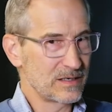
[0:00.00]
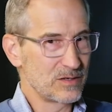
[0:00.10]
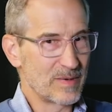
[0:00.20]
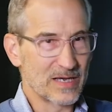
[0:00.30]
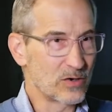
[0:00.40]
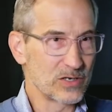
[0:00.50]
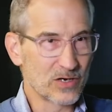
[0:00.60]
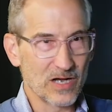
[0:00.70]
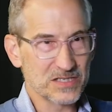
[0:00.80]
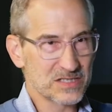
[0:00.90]
You may go to your
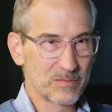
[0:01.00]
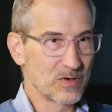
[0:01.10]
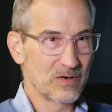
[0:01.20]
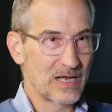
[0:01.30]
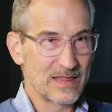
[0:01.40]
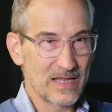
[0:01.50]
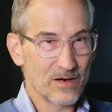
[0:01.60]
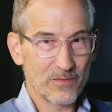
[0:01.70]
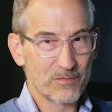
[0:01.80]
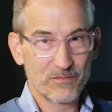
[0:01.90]
customer and
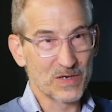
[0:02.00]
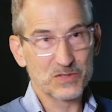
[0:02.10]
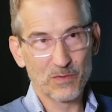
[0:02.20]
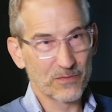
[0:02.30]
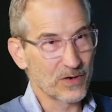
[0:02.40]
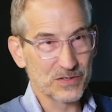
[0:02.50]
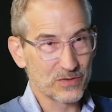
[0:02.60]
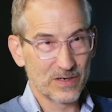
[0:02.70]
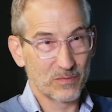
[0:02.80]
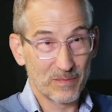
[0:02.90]
they're much more
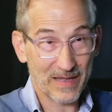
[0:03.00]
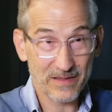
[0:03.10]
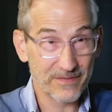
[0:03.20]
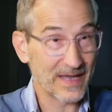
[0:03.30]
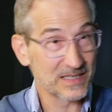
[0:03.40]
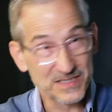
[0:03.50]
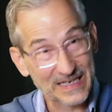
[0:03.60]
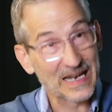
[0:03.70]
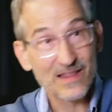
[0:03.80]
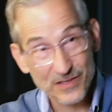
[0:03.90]
frustrated about the fact that
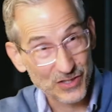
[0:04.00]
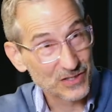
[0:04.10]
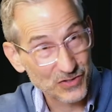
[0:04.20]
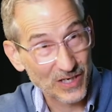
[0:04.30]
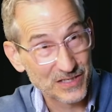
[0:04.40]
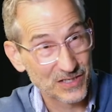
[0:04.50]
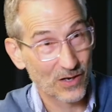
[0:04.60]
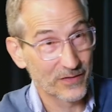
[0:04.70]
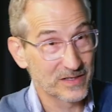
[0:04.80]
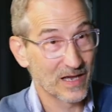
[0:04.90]
technology is changing
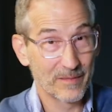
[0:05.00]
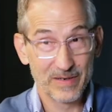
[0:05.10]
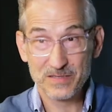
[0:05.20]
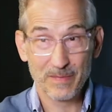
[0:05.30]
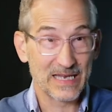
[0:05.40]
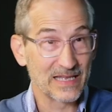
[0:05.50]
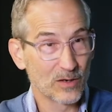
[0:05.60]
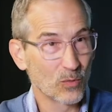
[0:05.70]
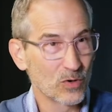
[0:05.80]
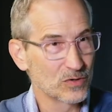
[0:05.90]
all the time and it's making
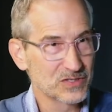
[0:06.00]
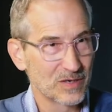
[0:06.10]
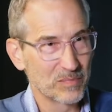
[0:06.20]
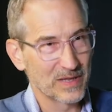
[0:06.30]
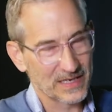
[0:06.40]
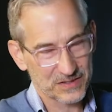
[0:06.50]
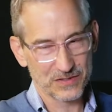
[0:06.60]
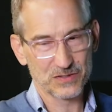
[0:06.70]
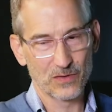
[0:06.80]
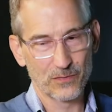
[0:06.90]
their worlds complex
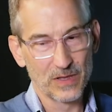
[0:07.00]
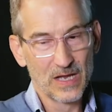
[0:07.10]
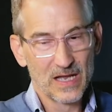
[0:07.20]
and so forth.